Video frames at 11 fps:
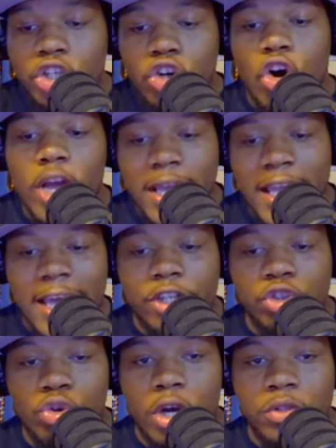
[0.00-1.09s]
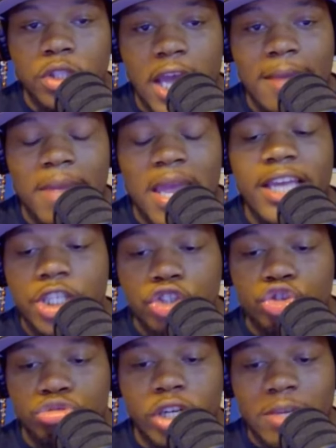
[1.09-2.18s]
Go ahead and do your thing, man. Your
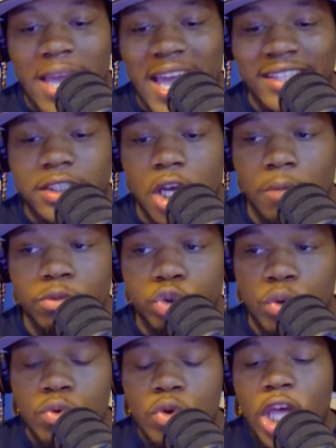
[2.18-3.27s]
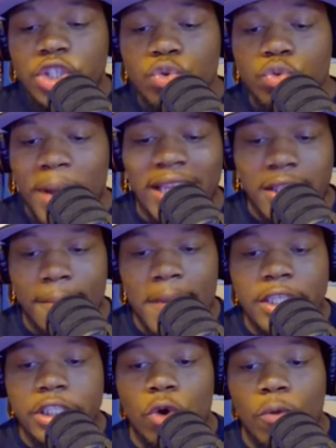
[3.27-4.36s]
dream has come true. You about to
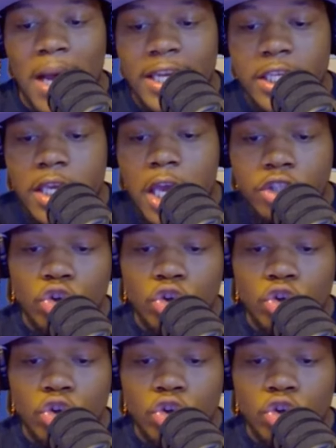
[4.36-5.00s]
make money.